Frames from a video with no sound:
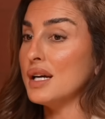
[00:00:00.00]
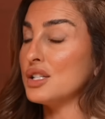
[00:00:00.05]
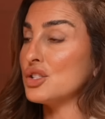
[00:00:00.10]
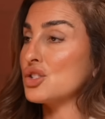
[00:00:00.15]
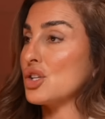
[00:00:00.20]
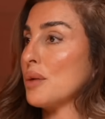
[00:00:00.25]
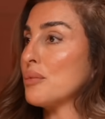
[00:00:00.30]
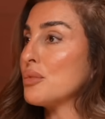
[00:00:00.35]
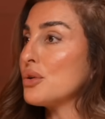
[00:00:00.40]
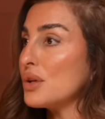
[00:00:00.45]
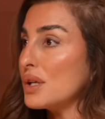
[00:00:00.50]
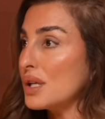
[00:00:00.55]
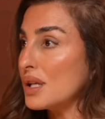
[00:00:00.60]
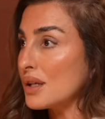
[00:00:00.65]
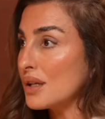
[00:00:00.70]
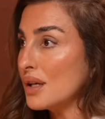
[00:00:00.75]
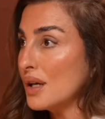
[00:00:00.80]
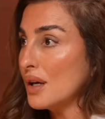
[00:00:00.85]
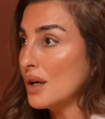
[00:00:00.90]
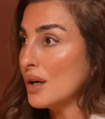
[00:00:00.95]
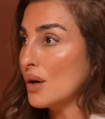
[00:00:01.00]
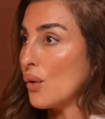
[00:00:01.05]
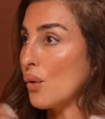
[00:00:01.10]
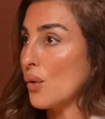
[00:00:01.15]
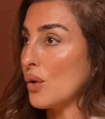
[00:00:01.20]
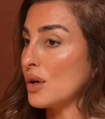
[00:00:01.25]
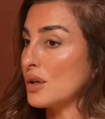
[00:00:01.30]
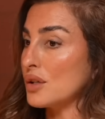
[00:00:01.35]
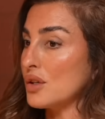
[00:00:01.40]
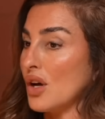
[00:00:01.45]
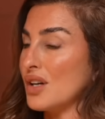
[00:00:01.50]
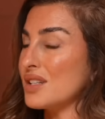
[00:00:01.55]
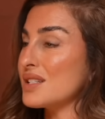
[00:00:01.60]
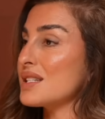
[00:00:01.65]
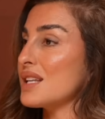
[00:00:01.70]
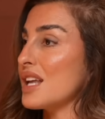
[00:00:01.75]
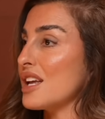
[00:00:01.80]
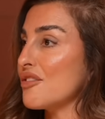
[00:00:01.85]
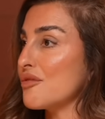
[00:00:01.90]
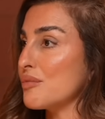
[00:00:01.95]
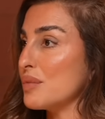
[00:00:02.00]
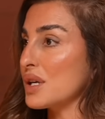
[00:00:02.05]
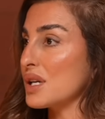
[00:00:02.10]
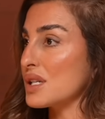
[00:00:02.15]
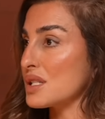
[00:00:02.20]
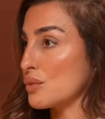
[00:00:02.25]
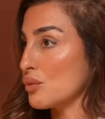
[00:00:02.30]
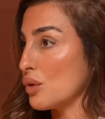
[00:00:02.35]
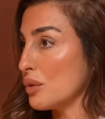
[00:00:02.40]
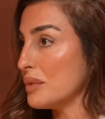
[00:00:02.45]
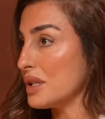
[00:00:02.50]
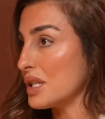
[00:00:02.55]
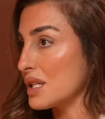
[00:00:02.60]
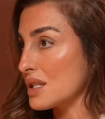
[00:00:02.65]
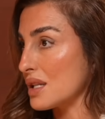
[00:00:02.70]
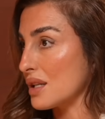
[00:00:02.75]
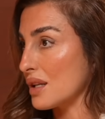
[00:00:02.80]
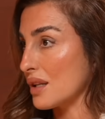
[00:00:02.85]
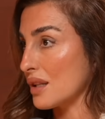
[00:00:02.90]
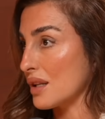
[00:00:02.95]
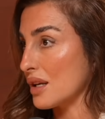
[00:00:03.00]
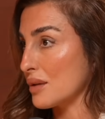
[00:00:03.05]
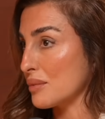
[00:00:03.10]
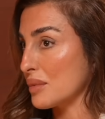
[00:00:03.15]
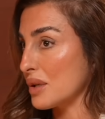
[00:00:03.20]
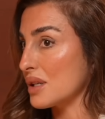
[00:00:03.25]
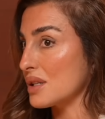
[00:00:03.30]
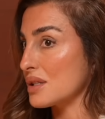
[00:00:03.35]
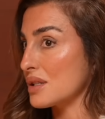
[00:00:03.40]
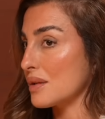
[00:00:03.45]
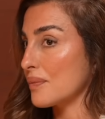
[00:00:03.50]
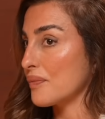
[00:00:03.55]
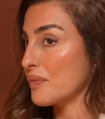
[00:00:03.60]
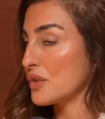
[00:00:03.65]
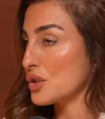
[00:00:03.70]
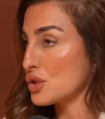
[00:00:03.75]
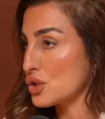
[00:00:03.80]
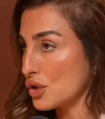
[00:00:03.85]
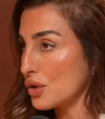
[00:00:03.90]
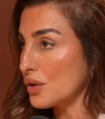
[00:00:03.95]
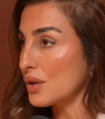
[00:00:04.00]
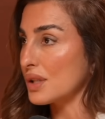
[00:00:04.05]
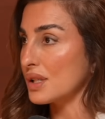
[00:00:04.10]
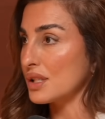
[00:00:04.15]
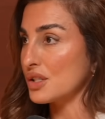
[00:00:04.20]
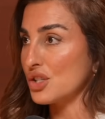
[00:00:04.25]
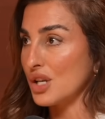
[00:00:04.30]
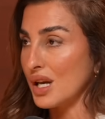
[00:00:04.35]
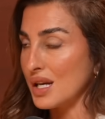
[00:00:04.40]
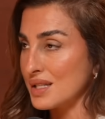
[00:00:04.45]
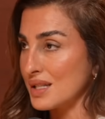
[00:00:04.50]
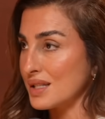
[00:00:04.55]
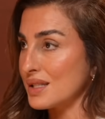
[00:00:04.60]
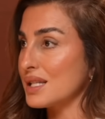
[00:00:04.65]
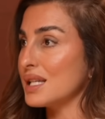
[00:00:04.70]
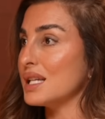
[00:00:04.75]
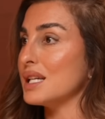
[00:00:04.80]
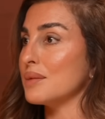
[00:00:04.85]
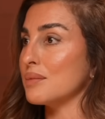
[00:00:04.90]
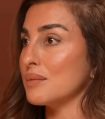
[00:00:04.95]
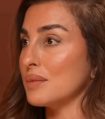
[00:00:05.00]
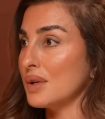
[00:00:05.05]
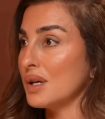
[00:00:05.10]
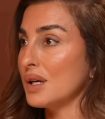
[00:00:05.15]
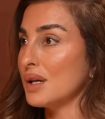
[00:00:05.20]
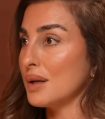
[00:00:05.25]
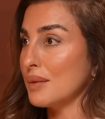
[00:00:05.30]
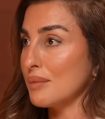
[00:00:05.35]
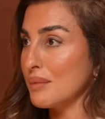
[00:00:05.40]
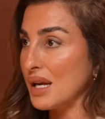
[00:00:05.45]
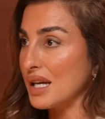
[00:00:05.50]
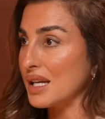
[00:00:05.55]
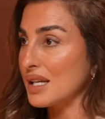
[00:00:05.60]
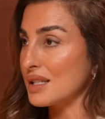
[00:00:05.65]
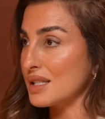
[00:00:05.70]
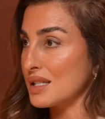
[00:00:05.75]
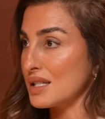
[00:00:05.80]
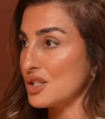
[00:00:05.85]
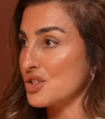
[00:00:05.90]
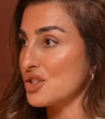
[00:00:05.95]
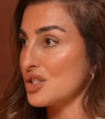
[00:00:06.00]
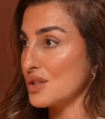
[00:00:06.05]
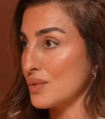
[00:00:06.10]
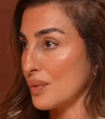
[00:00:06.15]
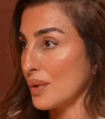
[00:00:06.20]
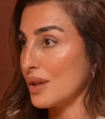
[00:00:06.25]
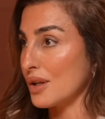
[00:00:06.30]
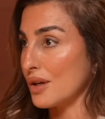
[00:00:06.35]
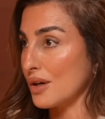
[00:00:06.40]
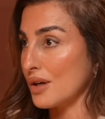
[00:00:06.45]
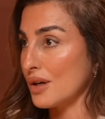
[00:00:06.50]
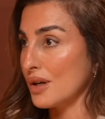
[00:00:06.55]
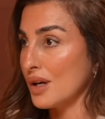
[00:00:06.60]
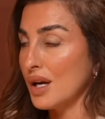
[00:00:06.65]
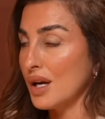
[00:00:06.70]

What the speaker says: in jeopardy or not safe because a woman is sitting there, because surely she has a team making decisions with her.